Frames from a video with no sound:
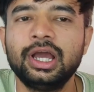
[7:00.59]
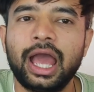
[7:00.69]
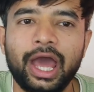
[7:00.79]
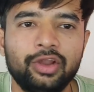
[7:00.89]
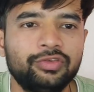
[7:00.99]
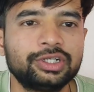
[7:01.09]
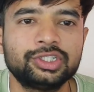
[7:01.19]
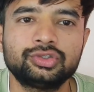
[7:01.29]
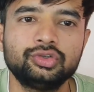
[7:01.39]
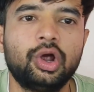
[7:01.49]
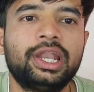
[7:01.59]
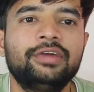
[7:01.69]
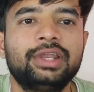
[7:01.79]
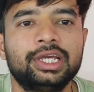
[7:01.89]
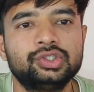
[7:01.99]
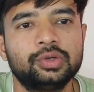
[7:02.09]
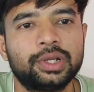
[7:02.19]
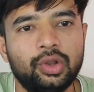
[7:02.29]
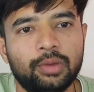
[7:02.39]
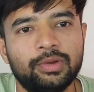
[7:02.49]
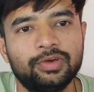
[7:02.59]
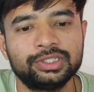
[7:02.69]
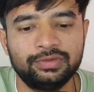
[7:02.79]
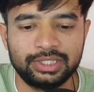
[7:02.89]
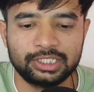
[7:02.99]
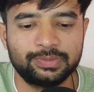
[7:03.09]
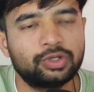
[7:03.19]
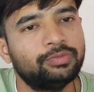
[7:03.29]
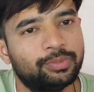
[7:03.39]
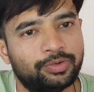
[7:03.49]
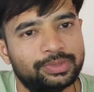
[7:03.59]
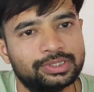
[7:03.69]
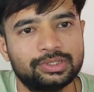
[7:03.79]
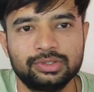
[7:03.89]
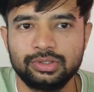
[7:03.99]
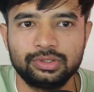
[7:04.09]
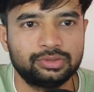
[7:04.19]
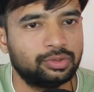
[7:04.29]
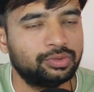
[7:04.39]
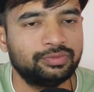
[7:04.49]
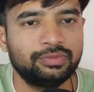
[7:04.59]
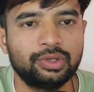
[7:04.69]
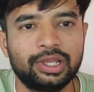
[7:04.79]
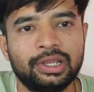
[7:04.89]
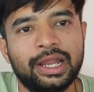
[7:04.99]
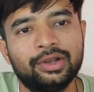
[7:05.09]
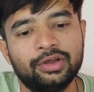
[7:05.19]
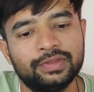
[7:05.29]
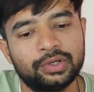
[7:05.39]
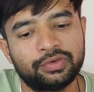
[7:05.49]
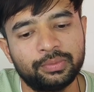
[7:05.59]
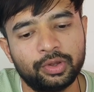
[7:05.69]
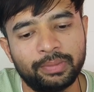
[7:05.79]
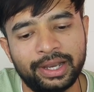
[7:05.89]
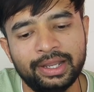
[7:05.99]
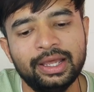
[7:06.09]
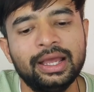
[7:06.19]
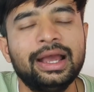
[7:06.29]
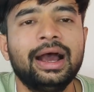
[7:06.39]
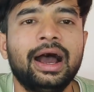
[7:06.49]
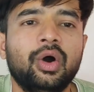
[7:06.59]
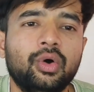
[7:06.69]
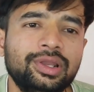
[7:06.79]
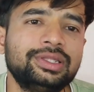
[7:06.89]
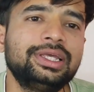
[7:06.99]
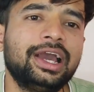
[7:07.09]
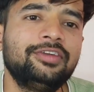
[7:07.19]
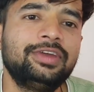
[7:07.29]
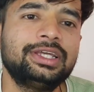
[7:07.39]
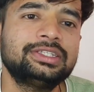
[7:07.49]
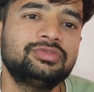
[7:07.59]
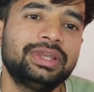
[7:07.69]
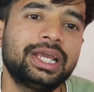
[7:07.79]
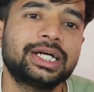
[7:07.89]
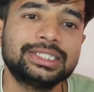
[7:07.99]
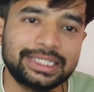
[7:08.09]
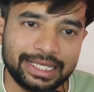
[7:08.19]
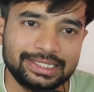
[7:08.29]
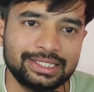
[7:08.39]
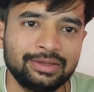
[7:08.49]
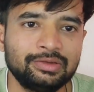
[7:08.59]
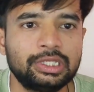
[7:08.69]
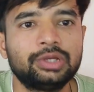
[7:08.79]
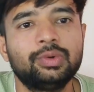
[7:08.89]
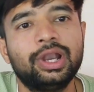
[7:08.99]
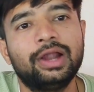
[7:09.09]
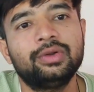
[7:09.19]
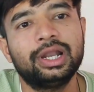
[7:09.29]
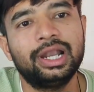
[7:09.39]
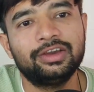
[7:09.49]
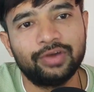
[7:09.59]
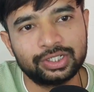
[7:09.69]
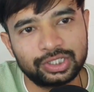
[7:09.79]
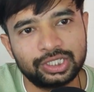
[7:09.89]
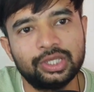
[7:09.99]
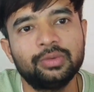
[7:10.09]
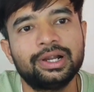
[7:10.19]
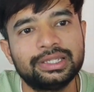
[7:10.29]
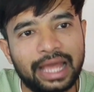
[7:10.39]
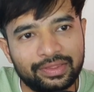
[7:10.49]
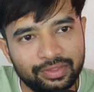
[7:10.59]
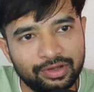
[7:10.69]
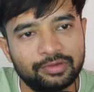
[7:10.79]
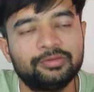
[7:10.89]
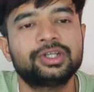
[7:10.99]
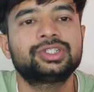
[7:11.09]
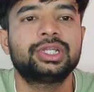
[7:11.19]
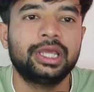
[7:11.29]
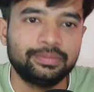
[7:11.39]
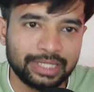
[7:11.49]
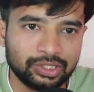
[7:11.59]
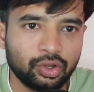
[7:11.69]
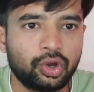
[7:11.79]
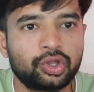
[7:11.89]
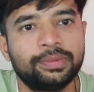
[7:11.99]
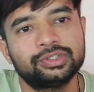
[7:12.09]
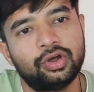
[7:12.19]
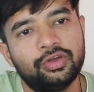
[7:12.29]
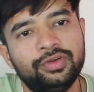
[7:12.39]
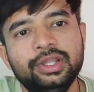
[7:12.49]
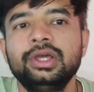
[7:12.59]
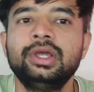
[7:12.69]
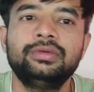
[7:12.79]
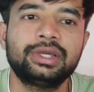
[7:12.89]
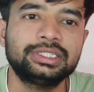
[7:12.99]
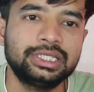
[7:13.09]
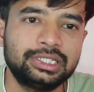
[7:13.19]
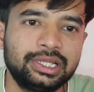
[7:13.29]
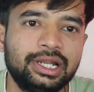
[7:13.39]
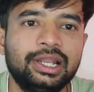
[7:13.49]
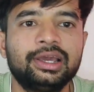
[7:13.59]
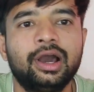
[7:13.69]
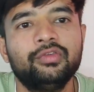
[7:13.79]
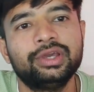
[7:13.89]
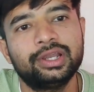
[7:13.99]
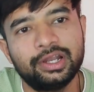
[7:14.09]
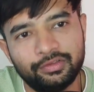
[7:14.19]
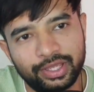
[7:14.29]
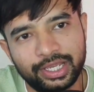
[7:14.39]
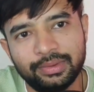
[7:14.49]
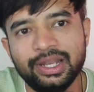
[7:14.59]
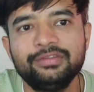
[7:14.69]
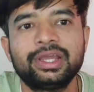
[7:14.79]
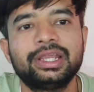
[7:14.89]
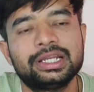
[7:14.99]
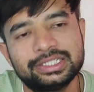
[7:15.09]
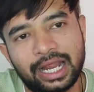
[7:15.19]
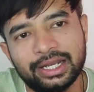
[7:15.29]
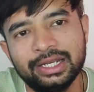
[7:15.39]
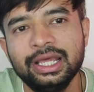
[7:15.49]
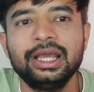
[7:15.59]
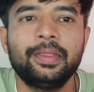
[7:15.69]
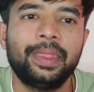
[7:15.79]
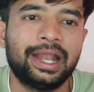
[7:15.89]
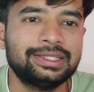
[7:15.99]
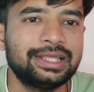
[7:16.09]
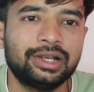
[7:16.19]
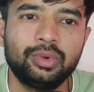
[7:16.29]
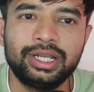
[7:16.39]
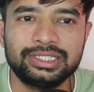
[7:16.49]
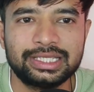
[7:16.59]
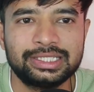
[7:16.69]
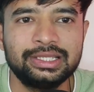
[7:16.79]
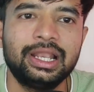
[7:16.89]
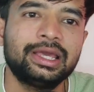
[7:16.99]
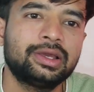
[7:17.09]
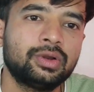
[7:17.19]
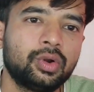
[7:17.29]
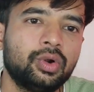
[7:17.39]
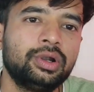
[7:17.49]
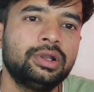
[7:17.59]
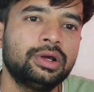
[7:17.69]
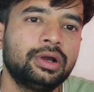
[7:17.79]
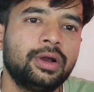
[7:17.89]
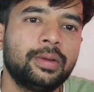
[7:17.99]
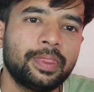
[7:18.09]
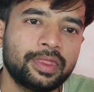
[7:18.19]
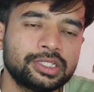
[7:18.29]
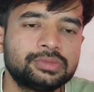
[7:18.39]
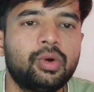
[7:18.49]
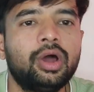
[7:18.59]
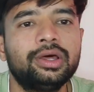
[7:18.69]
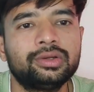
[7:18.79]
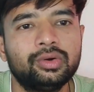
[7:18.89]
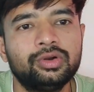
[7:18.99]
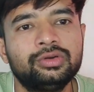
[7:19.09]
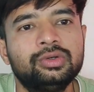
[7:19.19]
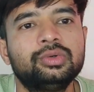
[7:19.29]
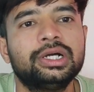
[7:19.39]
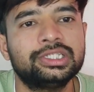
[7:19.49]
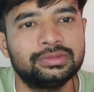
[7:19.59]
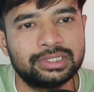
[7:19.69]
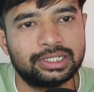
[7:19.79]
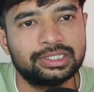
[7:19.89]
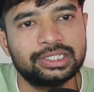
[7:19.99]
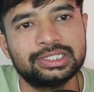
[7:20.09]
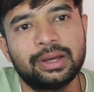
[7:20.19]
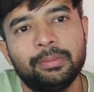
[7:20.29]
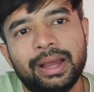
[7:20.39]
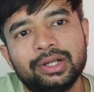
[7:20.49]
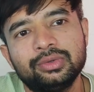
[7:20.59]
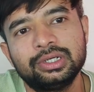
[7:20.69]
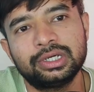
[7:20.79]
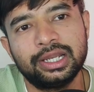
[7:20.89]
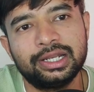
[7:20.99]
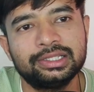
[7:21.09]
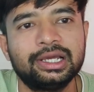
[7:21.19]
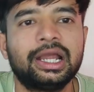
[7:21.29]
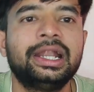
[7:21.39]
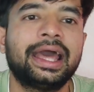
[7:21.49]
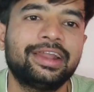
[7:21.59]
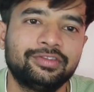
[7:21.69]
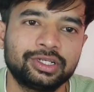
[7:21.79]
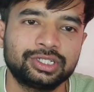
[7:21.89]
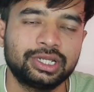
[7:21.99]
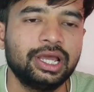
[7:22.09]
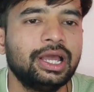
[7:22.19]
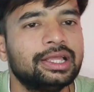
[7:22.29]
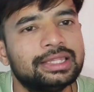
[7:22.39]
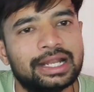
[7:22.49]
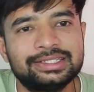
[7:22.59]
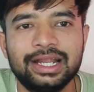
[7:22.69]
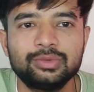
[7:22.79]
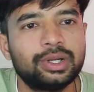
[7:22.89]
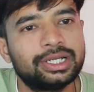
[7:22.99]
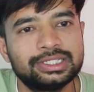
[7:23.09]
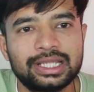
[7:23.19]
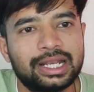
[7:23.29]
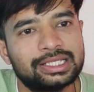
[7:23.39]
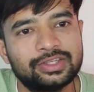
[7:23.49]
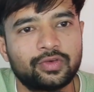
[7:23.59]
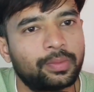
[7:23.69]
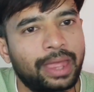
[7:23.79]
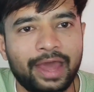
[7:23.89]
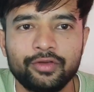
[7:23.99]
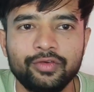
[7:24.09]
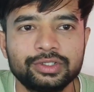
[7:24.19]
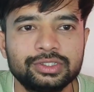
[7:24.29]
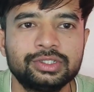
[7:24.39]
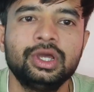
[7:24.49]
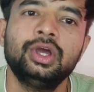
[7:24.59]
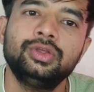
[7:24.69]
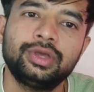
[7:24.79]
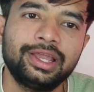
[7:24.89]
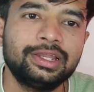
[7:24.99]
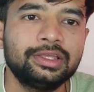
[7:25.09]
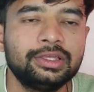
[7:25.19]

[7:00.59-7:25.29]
Arrow functions do not have an edge over a normal function with respect to performance. So you can get rid of that from your mind. Only thing I feel is it's very concise. Like you don't have to write like function keyword, then the function name, then the arguments, all of it. You can just create like a, how we create a variable and we can get started. That is the advantage I see. Like code the smaller code to achieve certain things compared to creating the entire function that's the advantage that i see from the arrow functions you can